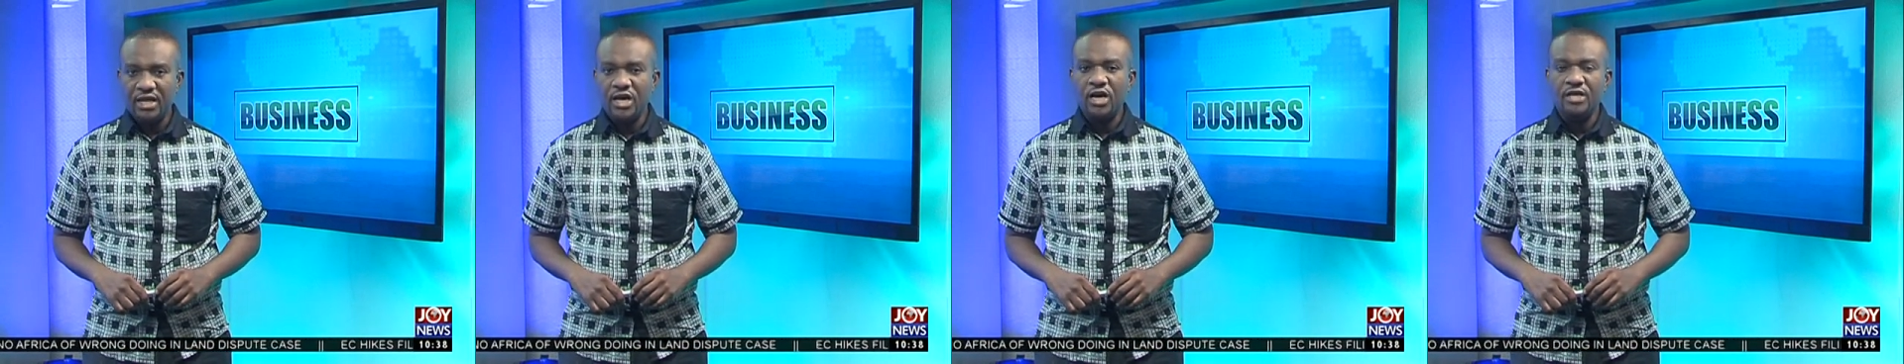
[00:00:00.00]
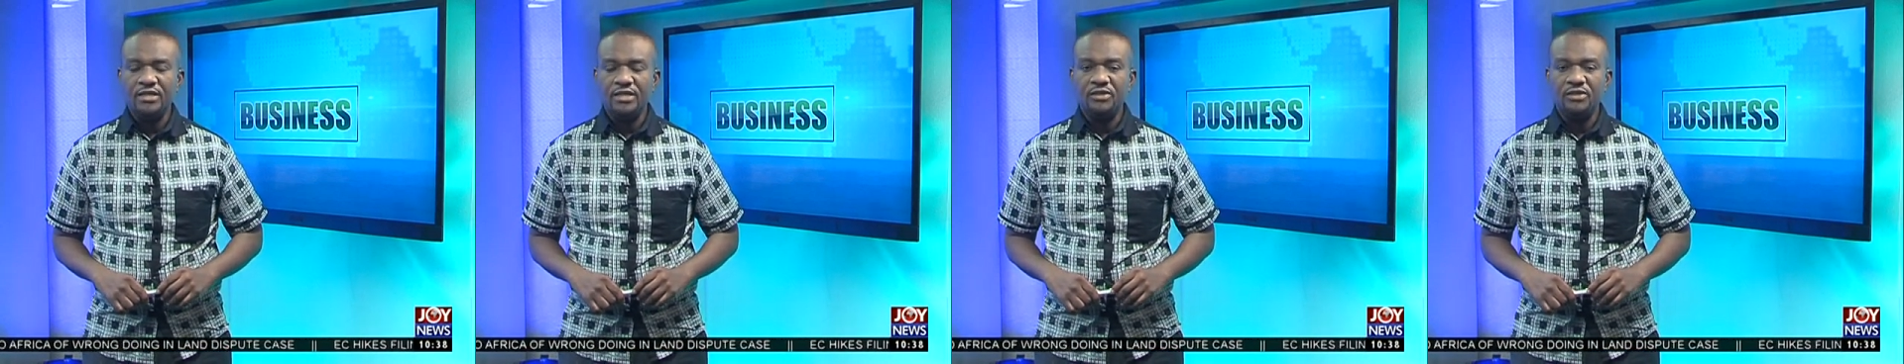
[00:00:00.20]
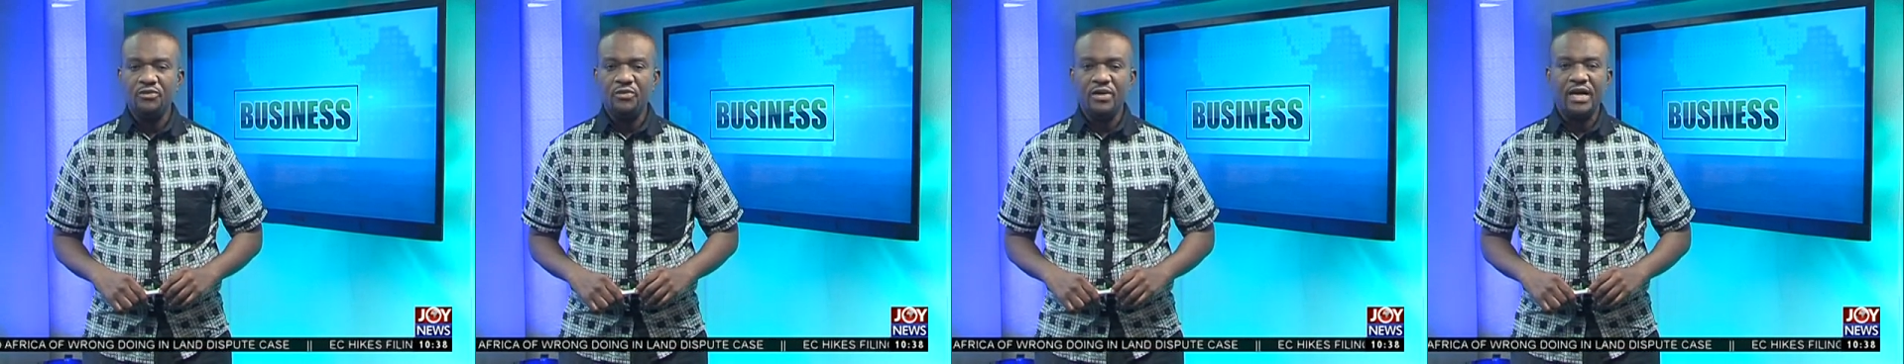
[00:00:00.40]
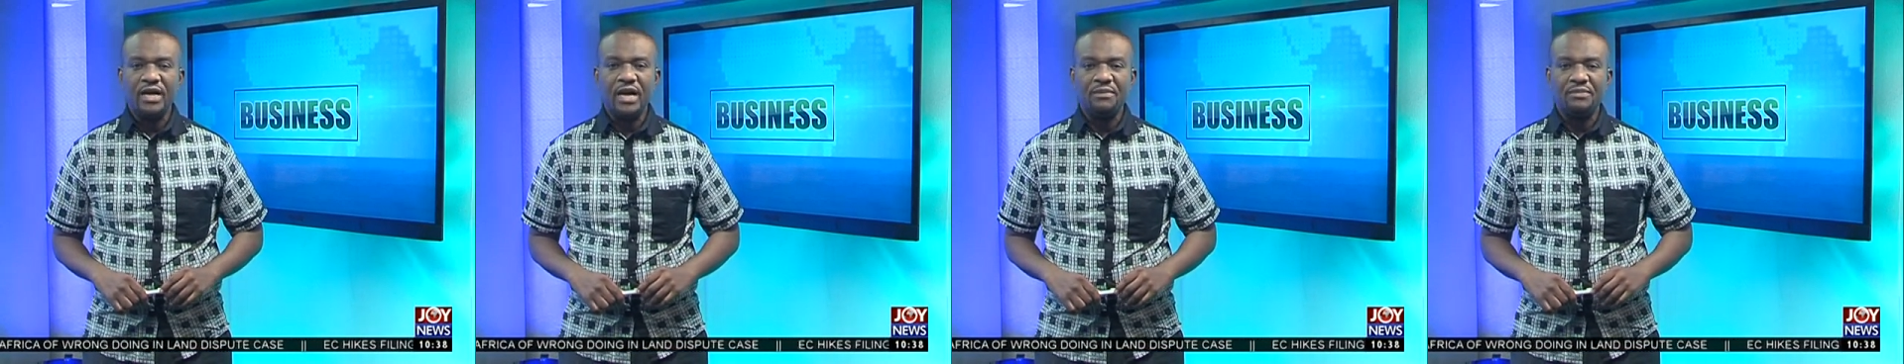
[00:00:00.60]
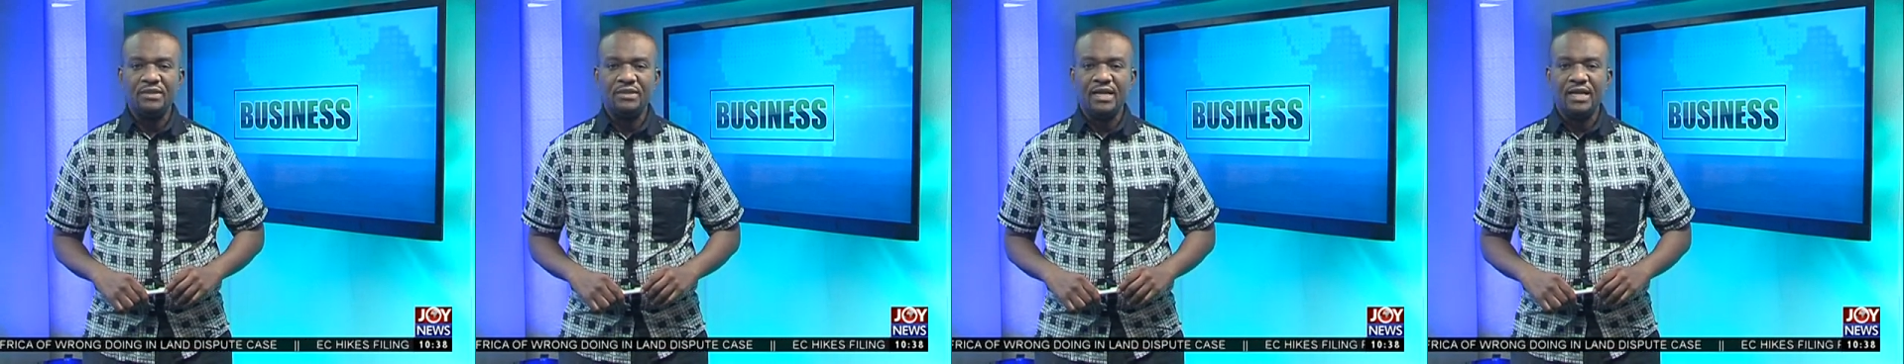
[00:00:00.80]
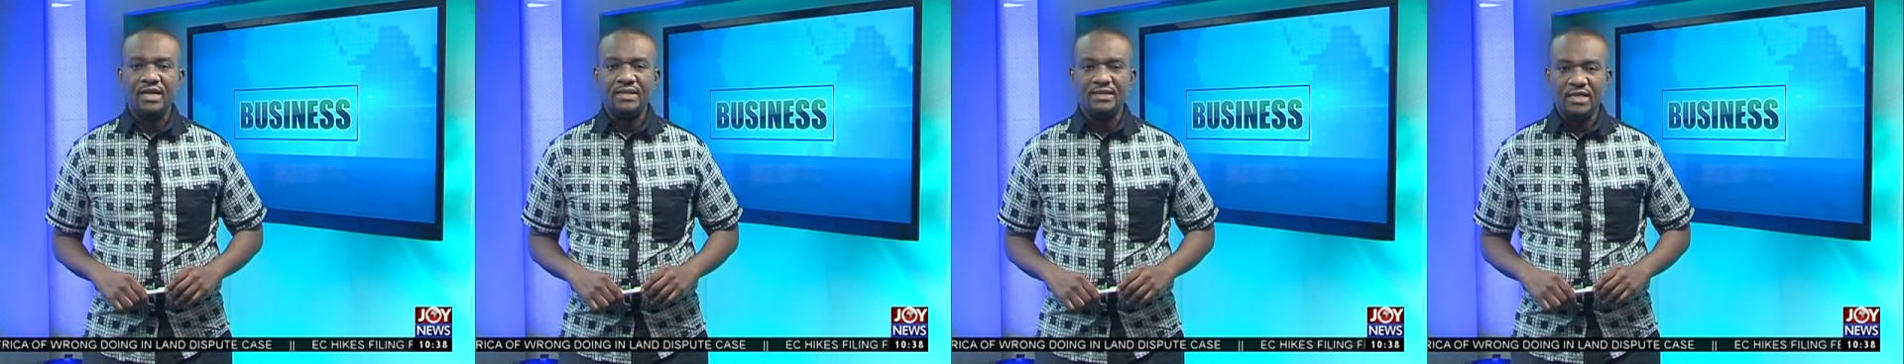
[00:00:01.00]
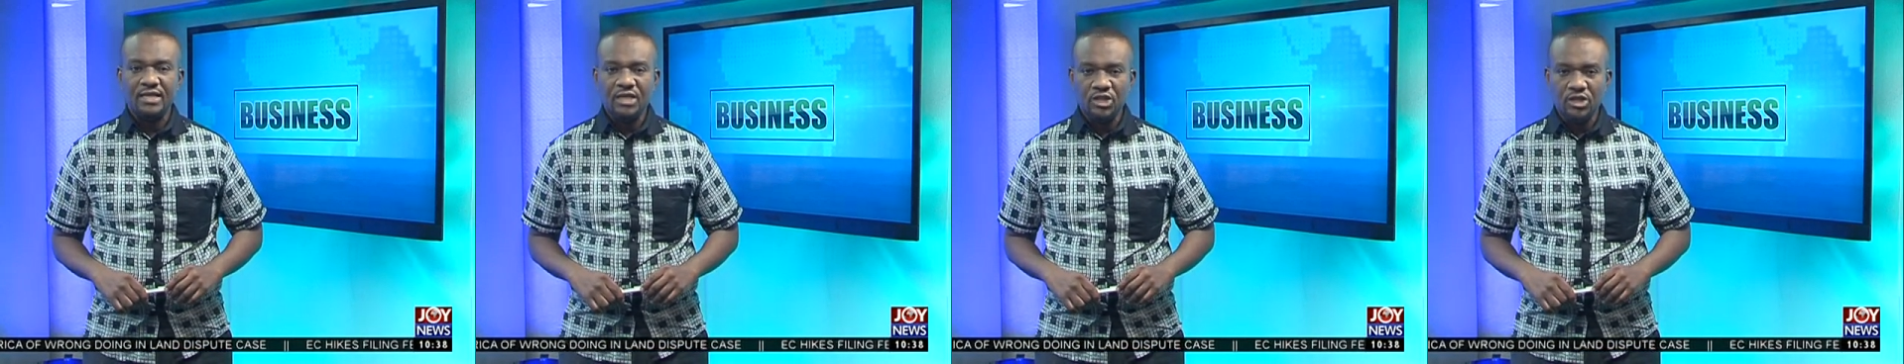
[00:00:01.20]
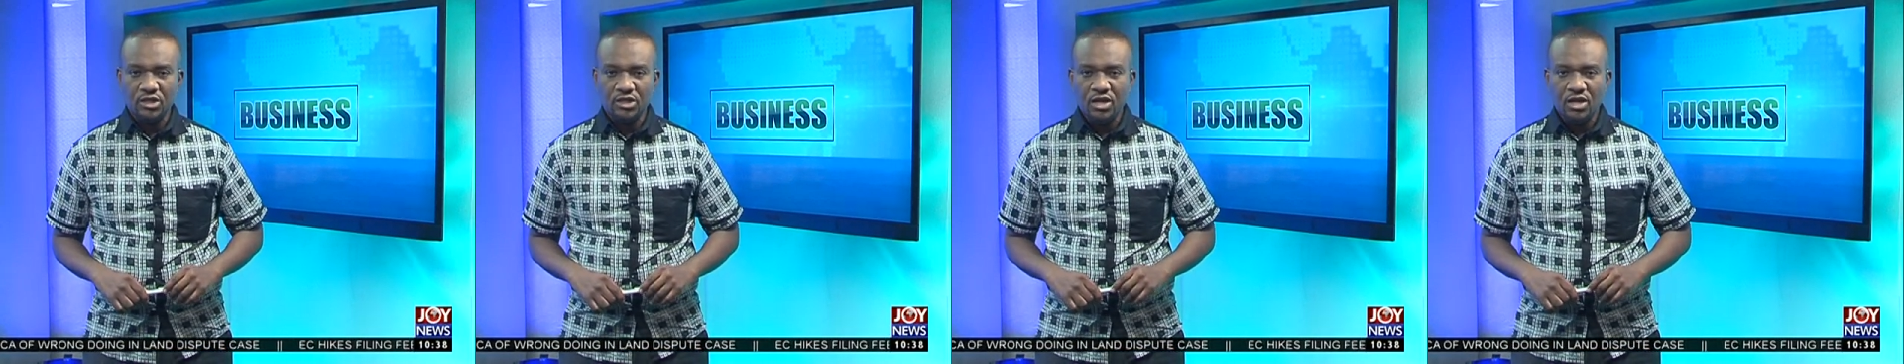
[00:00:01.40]
urgent
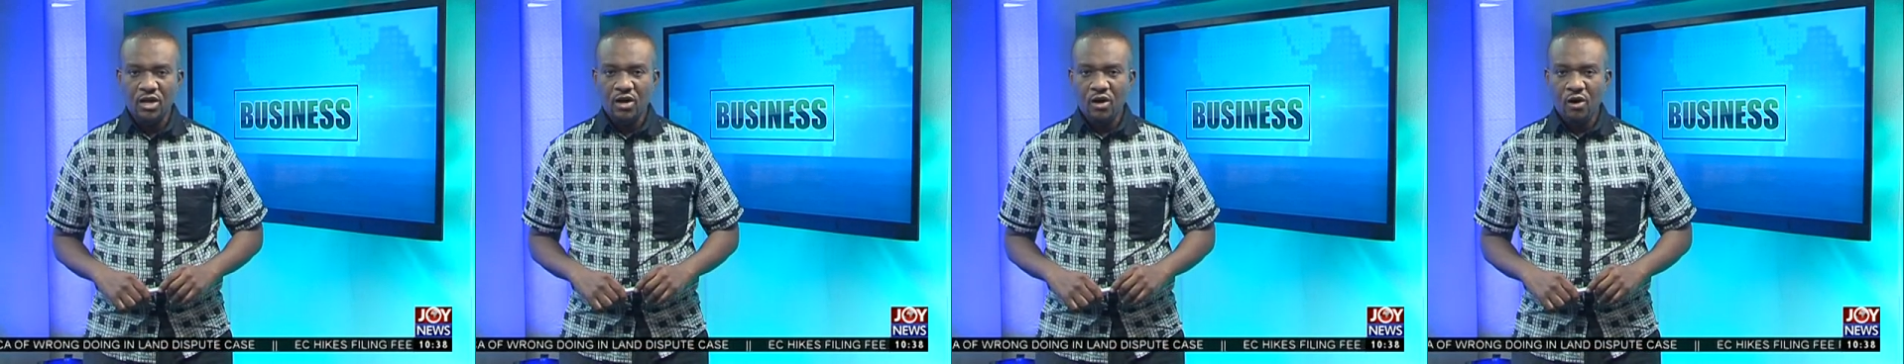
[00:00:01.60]
recapitalization